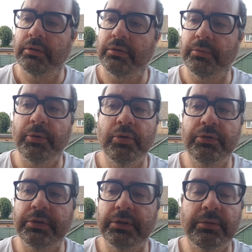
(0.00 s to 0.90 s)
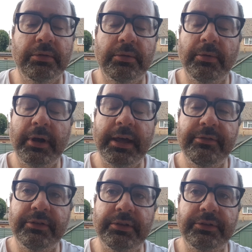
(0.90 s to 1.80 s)
deported, or
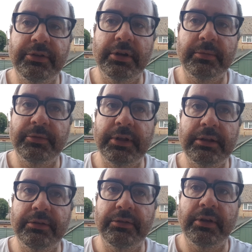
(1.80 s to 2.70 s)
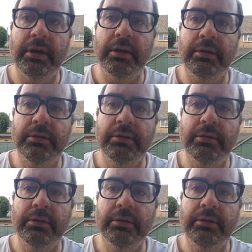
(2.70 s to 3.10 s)
whatever the circumstances are.